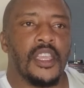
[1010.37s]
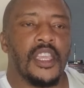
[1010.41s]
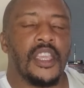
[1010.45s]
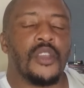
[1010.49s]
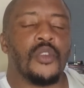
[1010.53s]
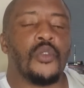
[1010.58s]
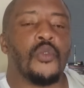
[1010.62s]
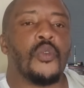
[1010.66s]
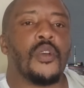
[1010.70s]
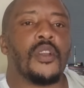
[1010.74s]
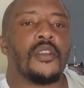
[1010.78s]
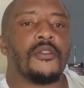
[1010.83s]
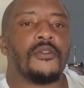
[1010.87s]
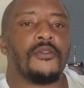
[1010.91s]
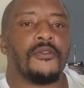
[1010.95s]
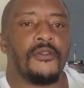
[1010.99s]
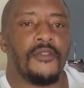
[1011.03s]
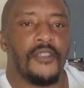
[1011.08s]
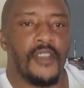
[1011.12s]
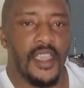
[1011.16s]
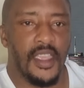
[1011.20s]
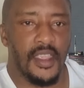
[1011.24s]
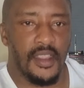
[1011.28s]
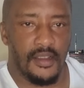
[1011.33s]
you will
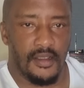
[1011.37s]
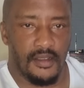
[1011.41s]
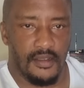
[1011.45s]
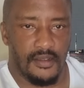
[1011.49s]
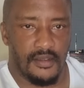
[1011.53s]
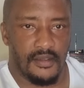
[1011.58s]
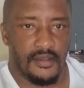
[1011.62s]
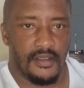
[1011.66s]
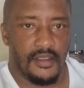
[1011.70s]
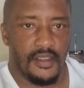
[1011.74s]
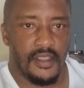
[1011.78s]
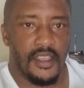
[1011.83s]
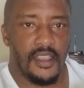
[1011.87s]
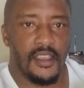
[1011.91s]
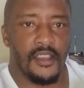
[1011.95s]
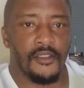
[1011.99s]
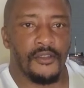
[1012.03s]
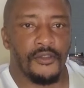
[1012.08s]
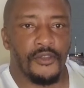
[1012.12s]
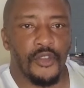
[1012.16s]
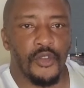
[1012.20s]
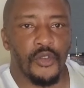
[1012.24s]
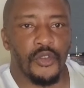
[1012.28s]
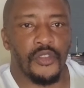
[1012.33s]
fail
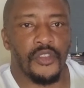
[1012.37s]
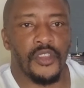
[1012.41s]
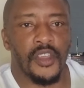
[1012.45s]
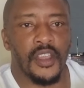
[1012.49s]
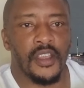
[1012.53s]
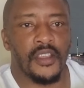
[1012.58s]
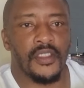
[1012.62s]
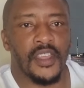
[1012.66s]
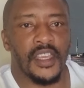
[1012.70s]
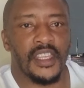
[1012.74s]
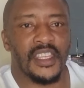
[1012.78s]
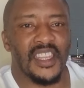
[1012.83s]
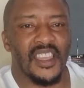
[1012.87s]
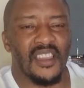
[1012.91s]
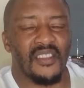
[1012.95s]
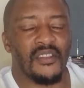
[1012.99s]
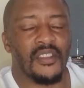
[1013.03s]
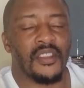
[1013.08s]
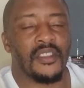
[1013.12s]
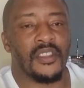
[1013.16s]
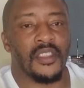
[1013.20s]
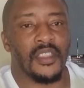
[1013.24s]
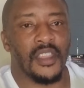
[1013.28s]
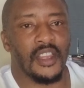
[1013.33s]
if you think that
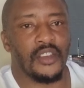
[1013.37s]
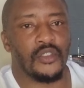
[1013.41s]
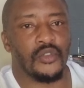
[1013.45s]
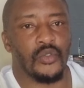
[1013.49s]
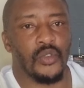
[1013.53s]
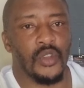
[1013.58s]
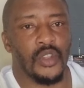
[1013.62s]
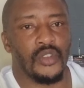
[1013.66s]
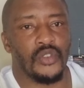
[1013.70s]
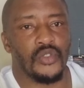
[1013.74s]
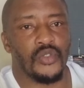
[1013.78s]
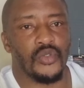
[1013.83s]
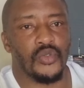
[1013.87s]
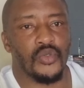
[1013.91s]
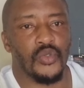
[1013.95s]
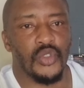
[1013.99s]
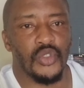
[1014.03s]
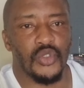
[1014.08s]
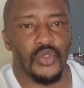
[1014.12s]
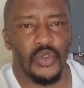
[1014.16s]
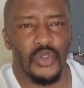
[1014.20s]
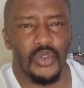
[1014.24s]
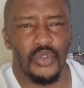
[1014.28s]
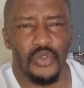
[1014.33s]
everything that you're going to do
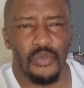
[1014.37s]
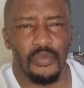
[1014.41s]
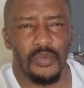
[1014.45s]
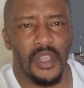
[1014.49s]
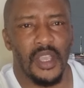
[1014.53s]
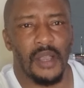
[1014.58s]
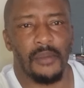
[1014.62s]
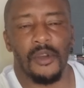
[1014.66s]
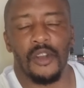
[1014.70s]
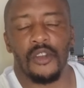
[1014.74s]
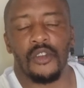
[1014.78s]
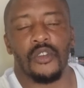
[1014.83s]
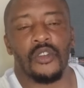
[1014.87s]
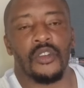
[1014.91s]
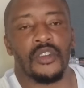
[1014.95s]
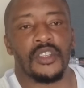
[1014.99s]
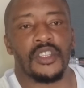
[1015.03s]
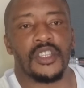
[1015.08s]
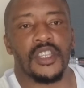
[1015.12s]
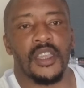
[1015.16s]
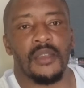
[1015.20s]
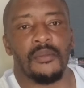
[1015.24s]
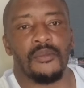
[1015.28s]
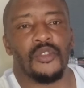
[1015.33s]
is going to be about long
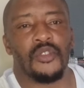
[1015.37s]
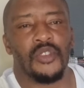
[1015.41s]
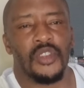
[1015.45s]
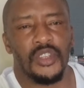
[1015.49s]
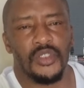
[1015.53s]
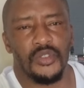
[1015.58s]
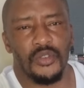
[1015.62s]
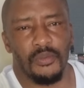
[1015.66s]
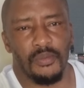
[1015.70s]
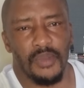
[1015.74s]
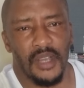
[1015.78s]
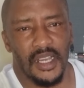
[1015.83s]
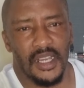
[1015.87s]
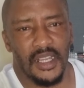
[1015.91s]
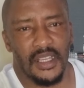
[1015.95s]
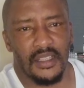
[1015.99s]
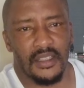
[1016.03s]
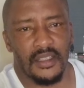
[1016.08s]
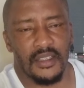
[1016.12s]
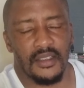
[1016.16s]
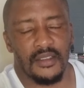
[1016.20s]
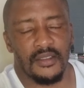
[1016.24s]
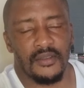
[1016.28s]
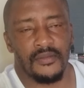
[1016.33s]
term. You need to
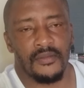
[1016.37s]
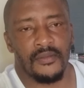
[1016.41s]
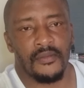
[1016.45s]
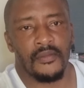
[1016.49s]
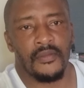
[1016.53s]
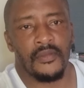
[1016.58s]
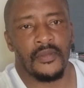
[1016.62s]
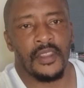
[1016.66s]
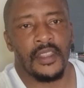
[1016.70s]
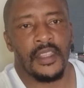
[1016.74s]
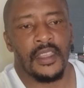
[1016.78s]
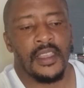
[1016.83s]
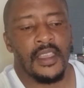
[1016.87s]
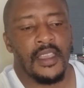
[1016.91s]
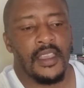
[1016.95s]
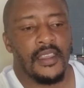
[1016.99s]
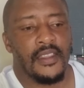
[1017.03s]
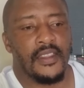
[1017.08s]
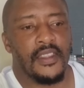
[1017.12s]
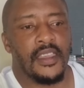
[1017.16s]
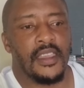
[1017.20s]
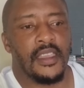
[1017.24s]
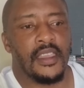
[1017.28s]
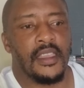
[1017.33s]
balance.
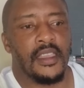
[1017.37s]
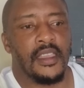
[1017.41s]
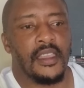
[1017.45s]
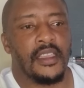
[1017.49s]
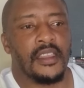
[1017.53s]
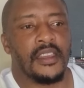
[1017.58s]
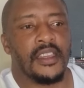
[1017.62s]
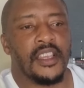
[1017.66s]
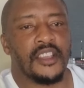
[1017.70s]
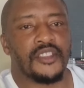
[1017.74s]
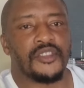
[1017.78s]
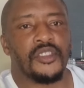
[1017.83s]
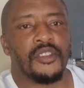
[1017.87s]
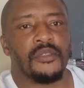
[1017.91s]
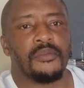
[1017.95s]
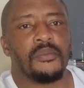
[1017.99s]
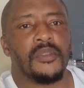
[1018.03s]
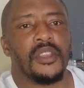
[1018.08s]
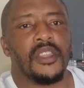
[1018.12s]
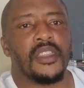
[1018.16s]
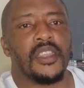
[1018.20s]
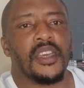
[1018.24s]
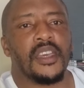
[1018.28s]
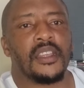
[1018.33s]
The, it does not
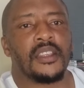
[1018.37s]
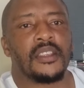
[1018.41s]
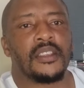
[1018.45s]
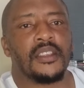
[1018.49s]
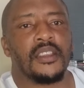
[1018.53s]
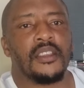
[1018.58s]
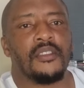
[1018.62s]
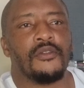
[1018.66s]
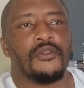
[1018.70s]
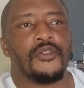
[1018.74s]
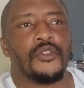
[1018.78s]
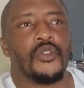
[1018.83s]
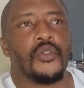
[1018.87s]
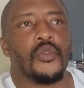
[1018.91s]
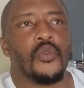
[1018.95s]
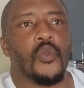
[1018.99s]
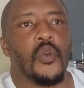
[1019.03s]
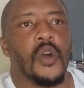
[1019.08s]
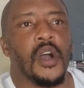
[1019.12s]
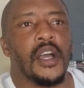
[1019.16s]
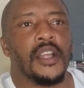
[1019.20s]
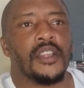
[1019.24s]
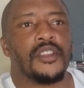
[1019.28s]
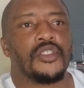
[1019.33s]
mean that if you
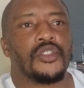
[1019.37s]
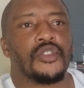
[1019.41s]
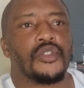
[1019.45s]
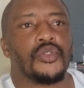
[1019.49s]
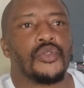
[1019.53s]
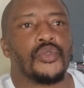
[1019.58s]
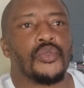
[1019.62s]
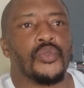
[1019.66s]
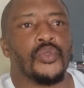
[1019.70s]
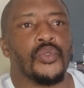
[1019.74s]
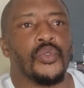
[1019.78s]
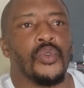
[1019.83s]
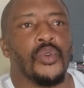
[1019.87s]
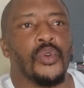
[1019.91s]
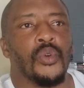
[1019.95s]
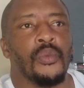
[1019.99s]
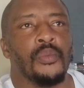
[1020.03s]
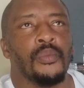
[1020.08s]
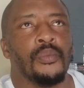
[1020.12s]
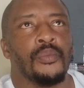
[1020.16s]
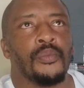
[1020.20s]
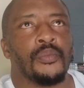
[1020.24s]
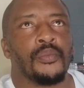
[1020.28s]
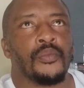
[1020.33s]
want
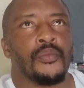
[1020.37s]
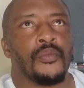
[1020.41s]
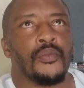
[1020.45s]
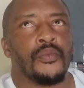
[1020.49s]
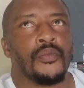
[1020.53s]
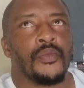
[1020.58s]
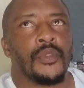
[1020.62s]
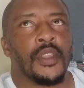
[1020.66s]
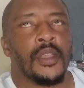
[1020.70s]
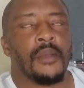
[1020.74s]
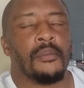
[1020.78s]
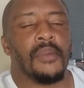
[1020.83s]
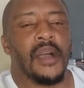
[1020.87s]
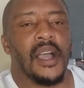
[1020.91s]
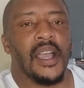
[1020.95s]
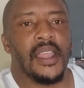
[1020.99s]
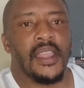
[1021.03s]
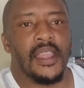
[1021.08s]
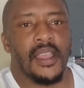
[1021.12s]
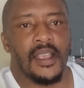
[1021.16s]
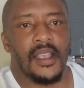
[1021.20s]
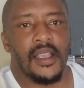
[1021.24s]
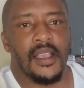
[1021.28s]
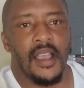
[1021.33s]
to buy
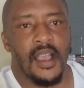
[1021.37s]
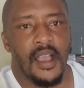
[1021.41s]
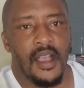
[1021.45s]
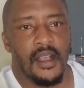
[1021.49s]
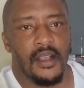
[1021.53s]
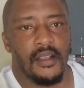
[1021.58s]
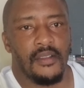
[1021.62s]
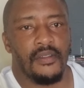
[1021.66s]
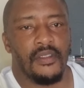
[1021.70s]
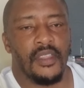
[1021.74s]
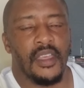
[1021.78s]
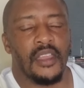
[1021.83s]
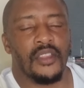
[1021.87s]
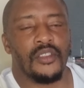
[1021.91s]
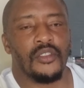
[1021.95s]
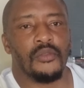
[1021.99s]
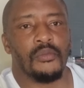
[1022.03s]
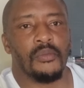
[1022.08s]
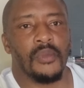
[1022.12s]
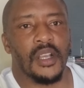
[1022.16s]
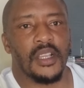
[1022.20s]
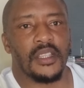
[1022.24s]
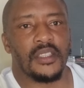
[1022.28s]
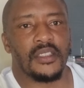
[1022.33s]
a car, then you
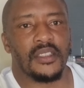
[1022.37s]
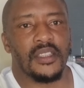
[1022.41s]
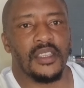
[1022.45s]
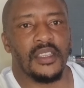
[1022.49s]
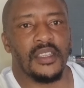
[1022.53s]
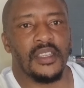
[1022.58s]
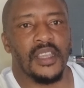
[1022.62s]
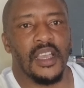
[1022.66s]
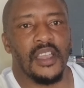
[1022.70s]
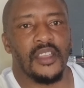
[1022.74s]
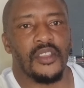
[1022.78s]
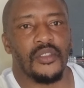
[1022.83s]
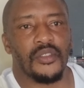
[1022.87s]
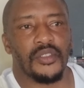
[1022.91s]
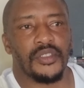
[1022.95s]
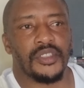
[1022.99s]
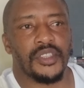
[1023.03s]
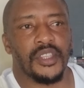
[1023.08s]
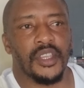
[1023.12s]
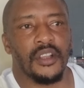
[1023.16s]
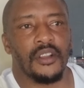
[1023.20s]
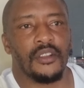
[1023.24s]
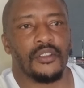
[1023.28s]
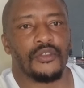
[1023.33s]
must deny
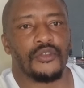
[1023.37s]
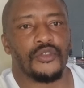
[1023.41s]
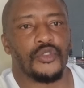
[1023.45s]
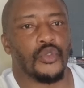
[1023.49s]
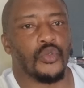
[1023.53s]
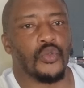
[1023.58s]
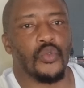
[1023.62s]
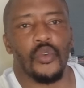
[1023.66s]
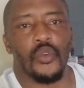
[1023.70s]
yourself to